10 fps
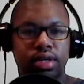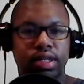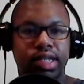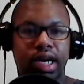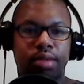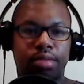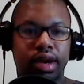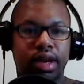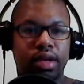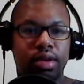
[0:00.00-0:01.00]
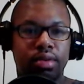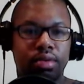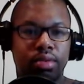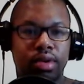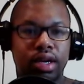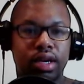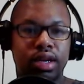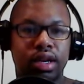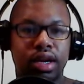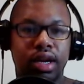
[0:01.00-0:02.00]
Tom Brady
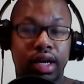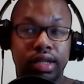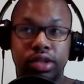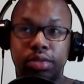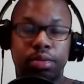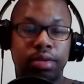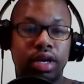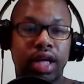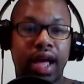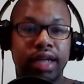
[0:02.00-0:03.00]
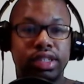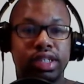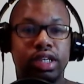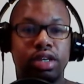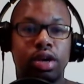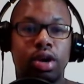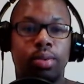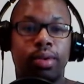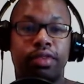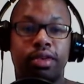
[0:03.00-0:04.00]
won a Super Bowl last year
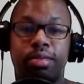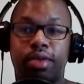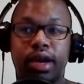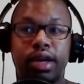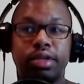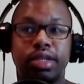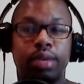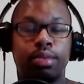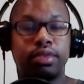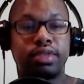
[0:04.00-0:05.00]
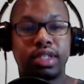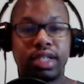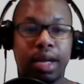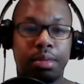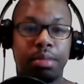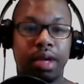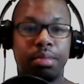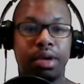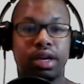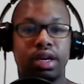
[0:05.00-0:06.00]
with a brand new team with the Tampa Bay
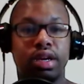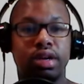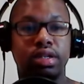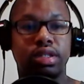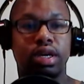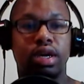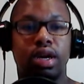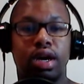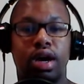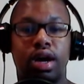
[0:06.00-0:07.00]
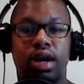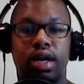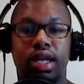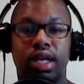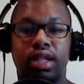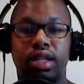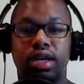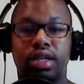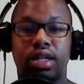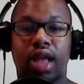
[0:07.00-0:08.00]
Buccaneers. He
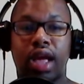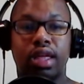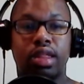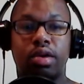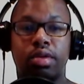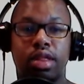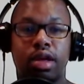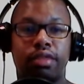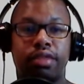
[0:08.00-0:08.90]
looked like his old self.